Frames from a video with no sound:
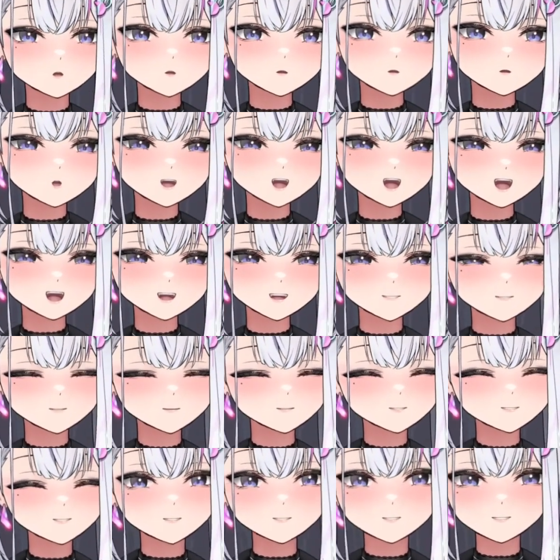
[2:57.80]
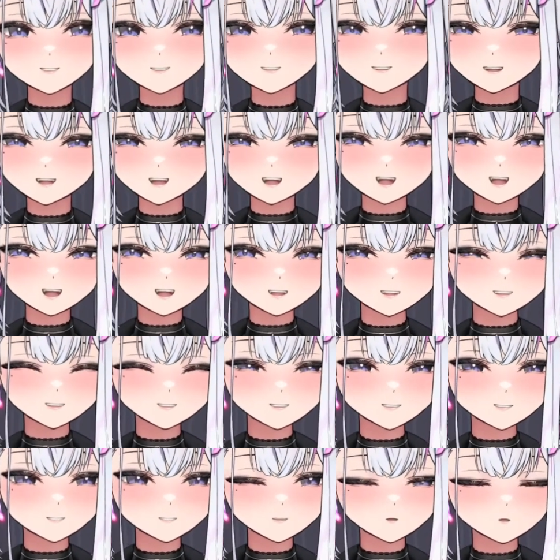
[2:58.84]
why be sad
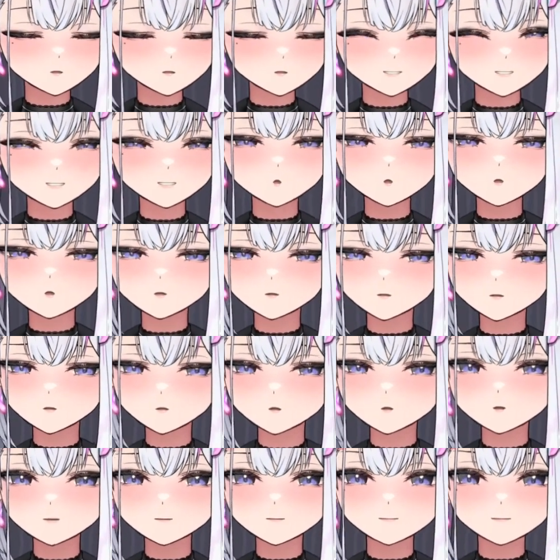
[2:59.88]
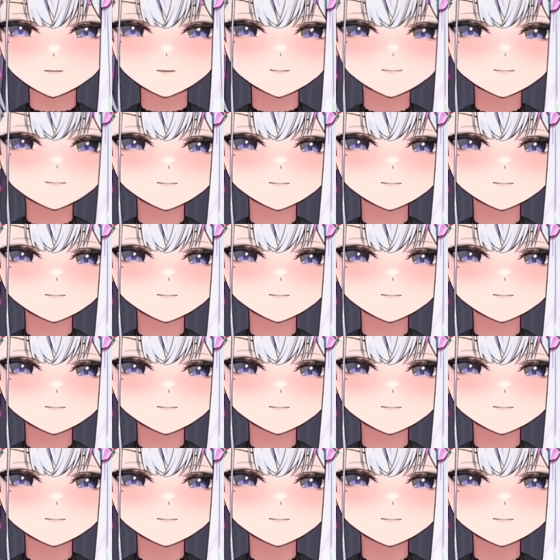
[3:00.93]
when you can be